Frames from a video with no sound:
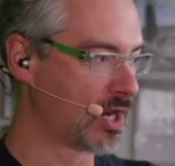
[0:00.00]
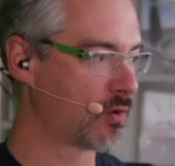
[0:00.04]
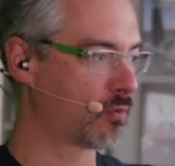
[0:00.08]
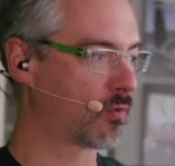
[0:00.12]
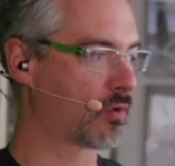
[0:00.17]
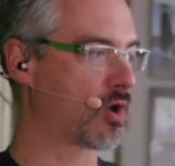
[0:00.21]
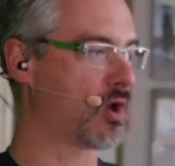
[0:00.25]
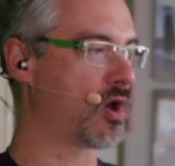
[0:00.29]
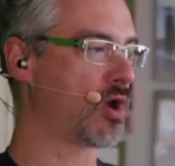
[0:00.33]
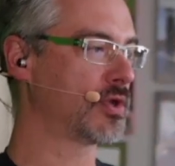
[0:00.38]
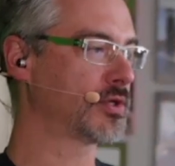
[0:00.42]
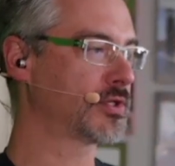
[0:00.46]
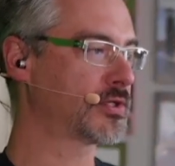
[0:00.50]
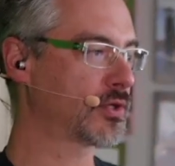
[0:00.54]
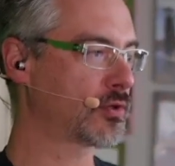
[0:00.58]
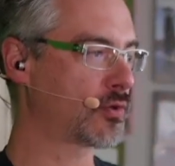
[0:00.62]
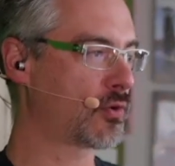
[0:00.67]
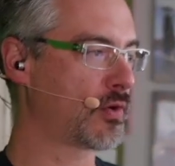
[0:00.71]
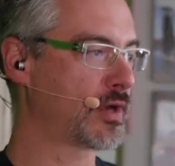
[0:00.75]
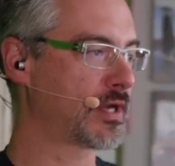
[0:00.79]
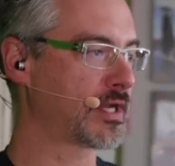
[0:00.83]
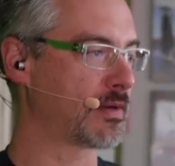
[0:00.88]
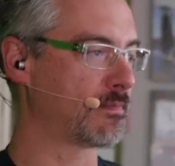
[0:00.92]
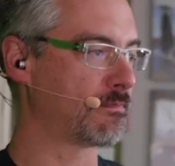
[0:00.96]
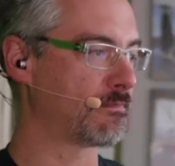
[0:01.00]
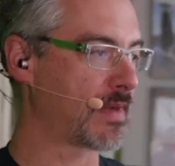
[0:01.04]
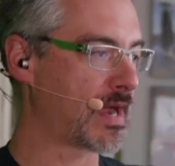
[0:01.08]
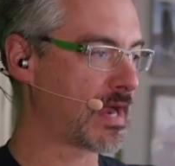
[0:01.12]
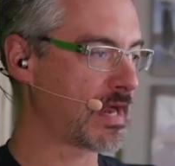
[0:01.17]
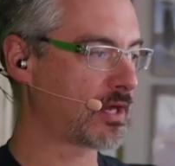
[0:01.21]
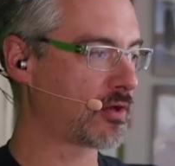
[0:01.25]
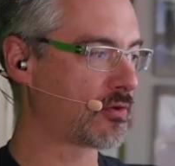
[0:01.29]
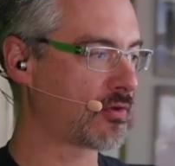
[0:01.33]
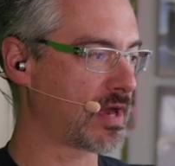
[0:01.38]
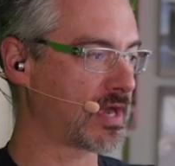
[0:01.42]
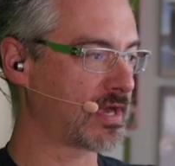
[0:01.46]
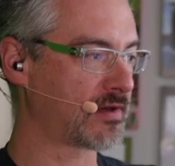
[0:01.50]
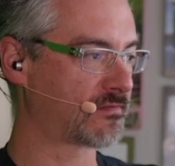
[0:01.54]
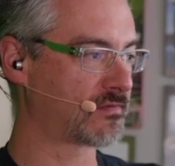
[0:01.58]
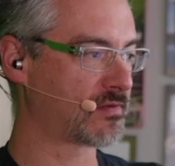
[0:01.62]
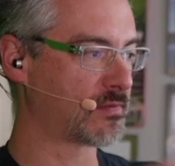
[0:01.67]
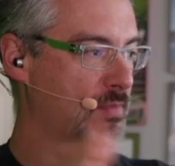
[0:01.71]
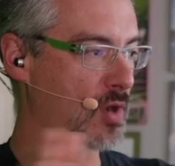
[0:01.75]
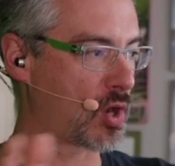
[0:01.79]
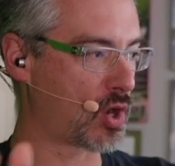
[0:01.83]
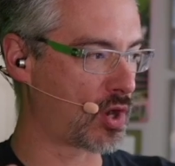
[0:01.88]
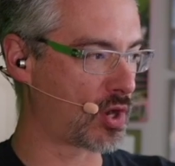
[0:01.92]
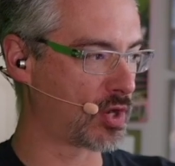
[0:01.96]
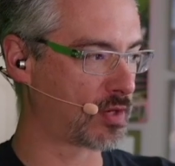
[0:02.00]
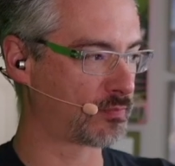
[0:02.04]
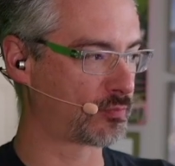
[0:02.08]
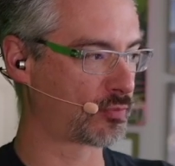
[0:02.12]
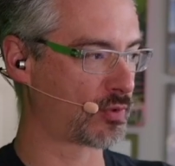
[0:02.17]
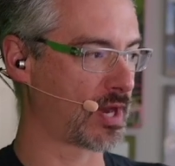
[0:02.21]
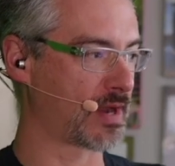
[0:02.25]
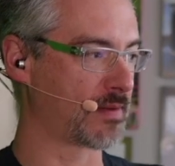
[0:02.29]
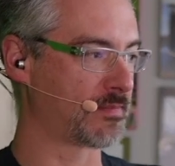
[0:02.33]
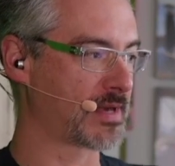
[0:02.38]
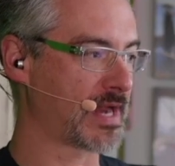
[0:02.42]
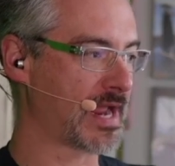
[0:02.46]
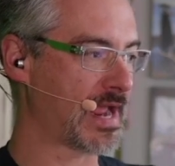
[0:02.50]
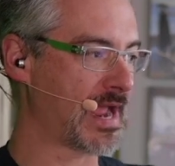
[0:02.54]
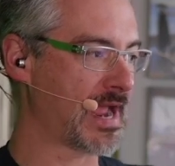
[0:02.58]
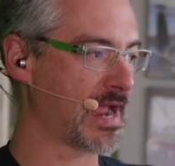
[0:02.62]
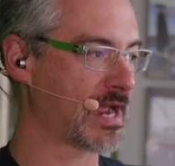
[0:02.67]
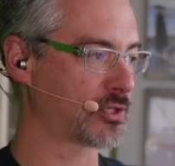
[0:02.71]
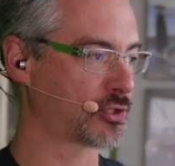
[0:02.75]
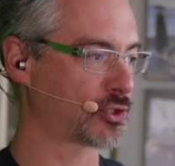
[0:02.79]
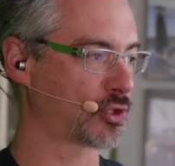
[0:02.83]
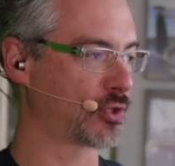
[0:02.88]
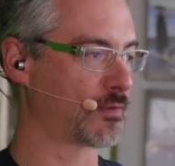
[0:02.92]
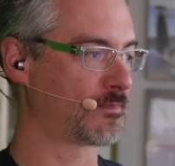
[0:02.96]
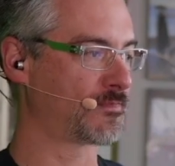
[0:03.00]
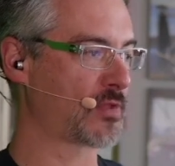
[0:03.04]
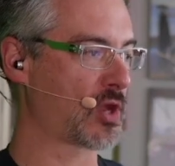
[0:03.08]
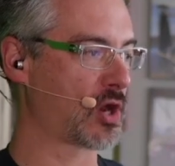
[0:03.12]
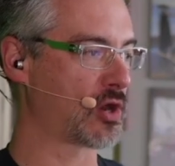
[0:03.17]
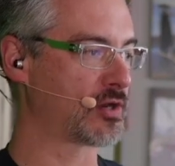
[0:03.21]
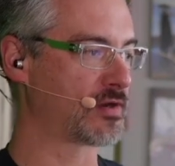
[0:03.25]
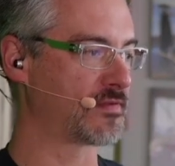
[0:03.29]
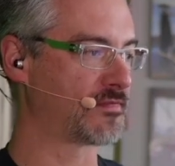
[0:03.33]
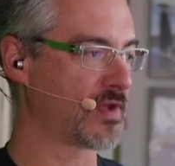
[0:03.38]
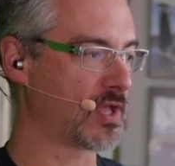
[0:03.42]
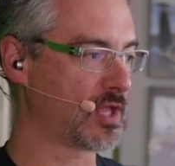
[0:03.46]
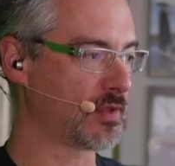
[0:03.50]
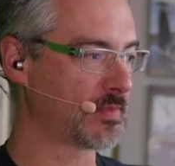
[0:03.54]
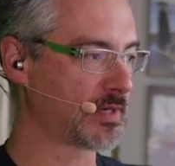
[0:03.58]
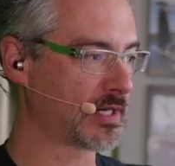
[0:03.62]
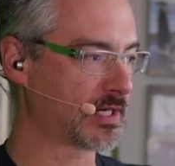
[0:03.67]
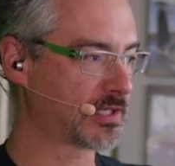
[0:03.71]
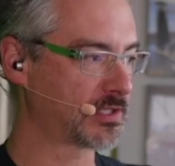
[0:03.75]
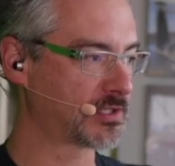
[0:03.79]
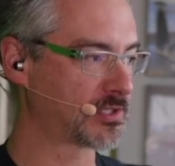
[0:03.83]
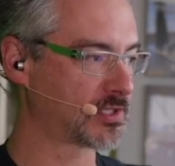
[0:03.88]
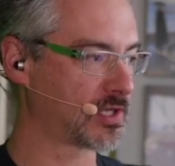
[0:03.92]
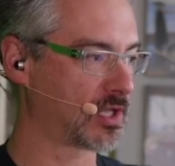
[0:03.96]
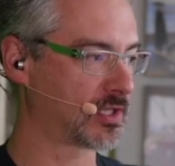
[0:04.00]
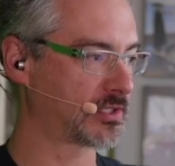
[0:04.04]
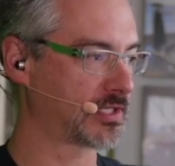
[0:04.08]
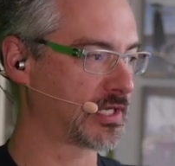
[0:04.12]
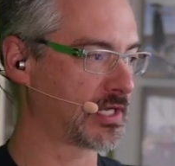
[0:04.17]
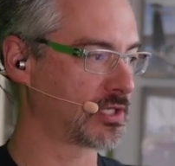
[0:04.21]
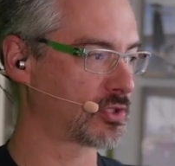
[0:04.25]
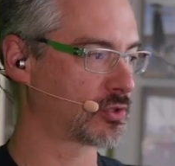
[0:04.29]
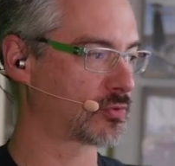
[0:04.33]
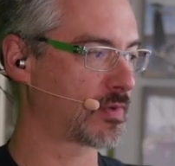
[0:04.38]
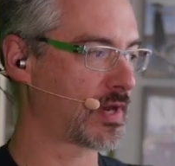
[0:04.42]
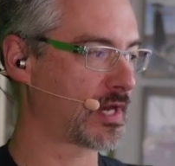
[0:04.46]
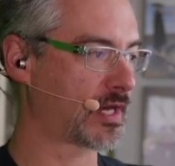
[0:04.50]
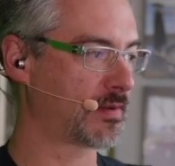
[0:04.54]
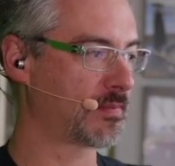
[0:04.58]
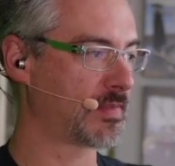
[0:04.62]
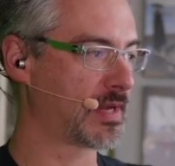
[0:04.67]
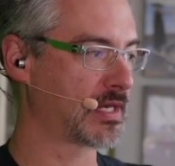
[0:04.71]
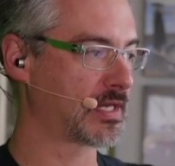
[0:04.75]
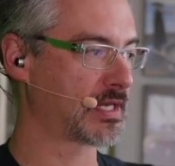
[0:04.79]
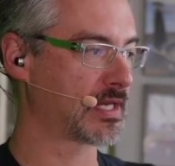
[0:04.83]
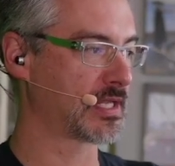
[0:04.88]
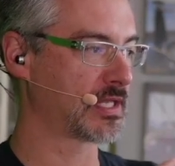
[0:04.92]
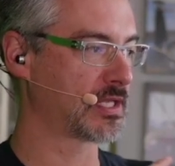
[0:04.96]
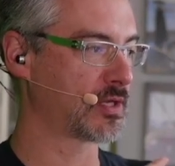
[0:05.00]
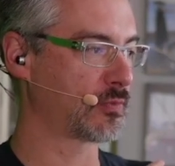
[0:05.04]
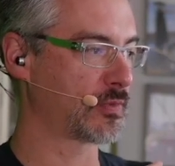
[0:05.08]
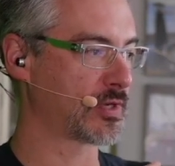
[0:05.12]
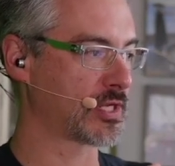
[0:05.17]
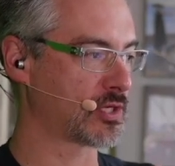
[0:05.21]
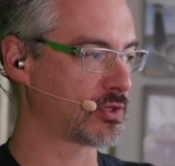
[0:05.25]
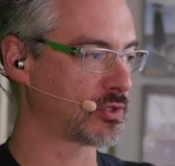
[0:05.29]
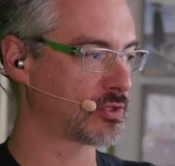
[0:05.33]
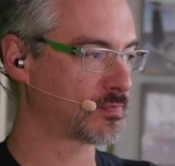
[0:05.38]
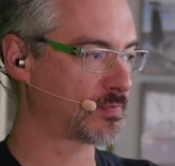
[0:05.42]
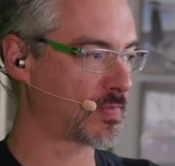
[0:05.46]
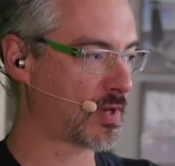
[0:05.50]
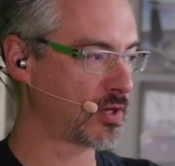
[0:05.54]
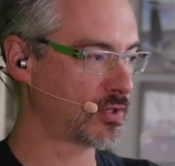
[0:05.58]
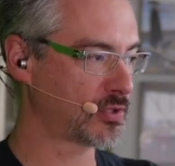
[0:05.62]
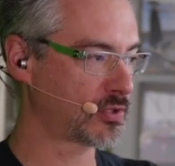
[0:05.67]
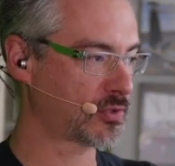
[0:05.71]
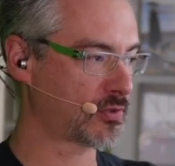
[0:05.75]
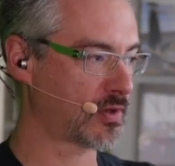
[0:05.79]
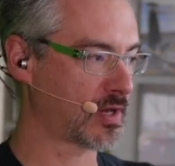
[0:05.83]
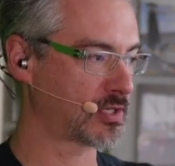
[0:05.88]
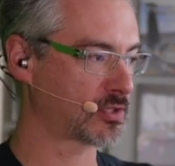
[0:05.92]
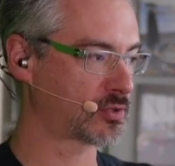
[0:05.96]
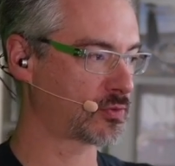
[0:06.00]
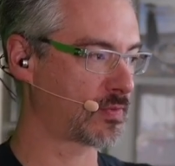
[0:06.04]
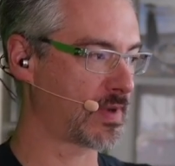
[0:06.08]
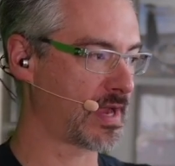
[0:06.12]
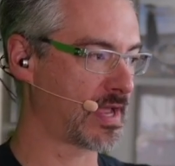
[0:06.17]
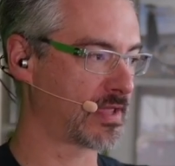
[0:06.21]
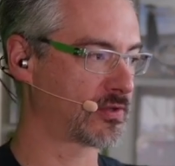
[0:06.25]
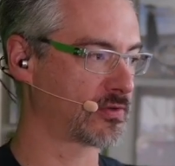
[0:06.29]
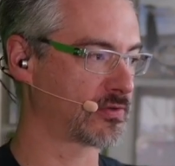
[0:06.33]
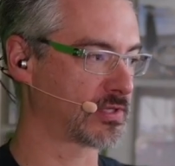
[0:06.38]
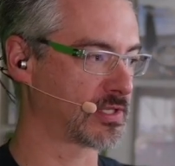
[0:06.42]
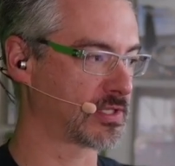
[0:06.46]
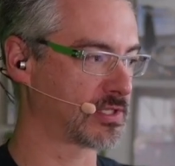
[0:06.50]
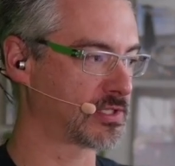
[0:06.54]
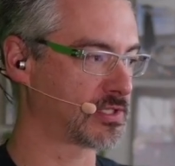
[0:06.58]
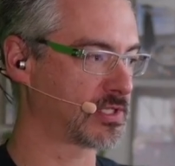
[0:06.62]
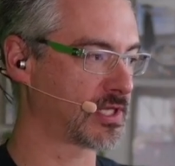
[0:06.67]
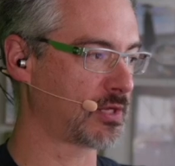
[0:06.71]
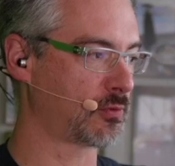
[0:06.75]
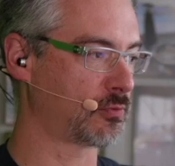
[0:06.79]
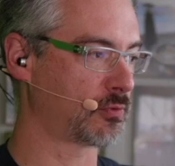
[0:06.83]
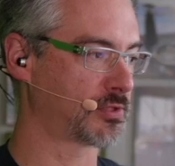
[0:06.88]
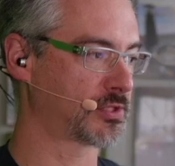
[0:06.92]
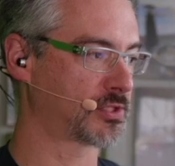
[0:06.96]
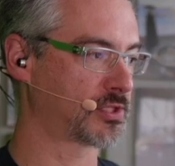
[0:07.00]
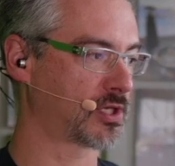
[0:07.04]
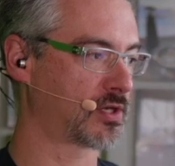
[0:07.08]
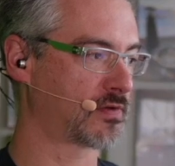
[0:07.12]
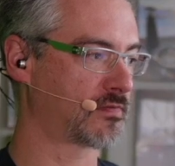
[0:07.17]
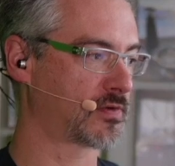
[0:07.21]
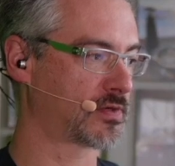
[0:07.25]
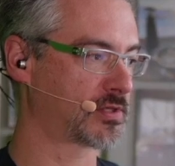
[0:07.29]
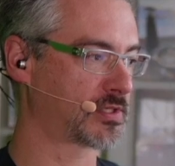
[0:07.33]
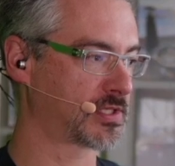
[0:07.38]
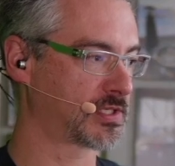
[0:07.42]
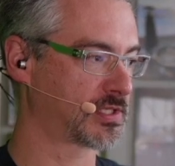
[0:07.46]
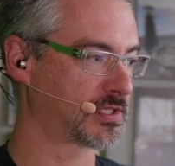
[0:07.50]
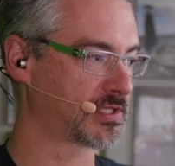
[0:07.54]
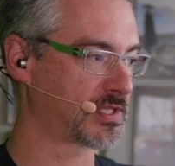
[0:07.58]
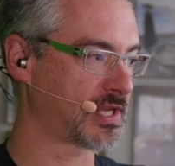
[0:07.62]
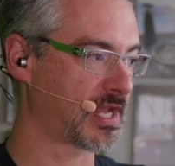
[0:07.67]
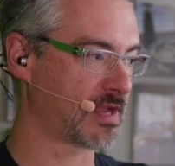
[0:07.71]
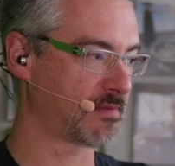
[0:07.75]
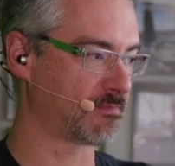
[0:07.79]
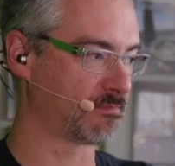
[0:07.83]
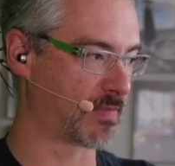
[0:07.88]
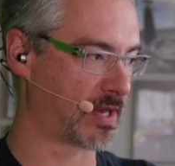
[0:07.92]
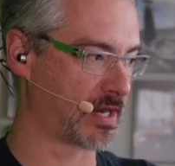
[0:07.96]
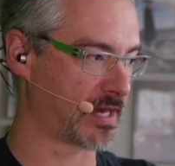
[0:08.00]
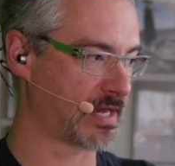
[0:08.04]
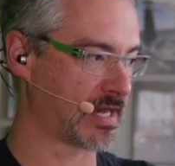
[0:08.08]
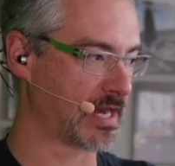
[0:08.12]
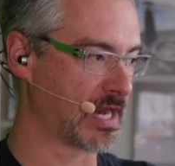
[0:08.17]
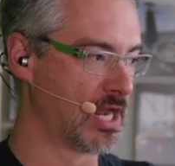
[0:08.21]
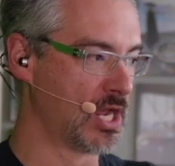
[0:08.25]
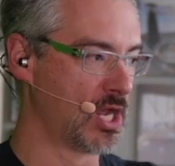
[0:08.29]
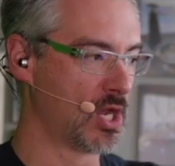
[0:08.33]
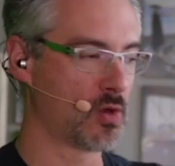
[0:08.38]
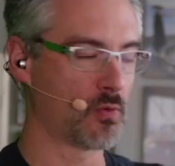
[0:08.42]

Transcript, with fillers: We're also going to migrate it from on-prem to Azure. Our development consulting is recommending that we use Postgres rather than SQL Server to save money.